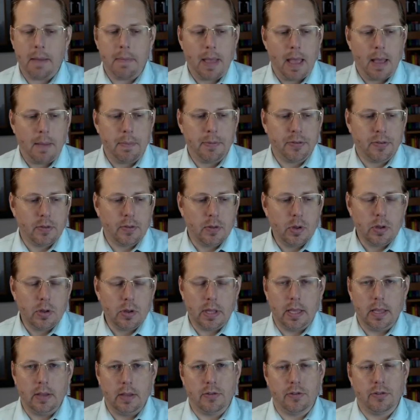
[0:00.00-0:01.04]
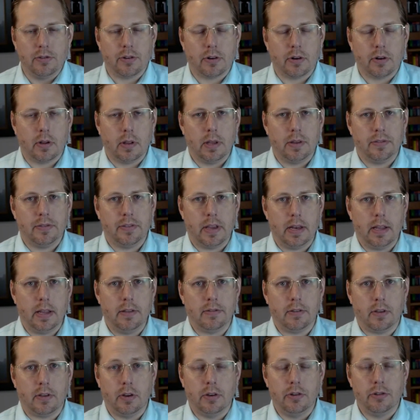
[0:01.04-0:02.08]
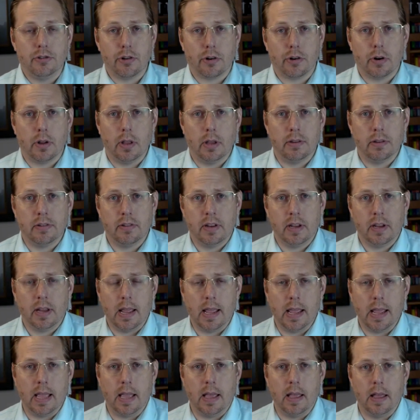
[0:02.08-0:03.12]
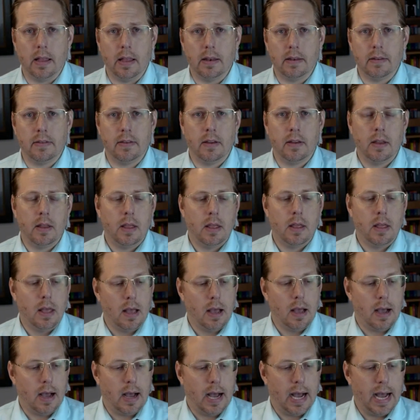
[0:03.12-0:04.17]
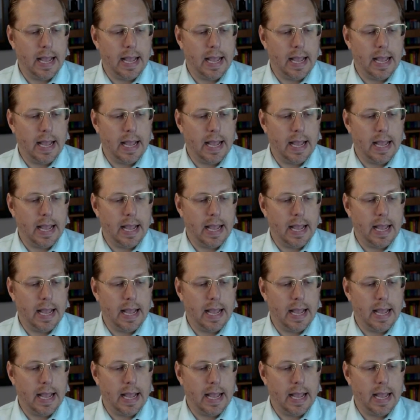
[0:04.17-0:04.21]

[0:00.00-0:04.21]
absolutely. He's a journalist, and he's a good journalist. And I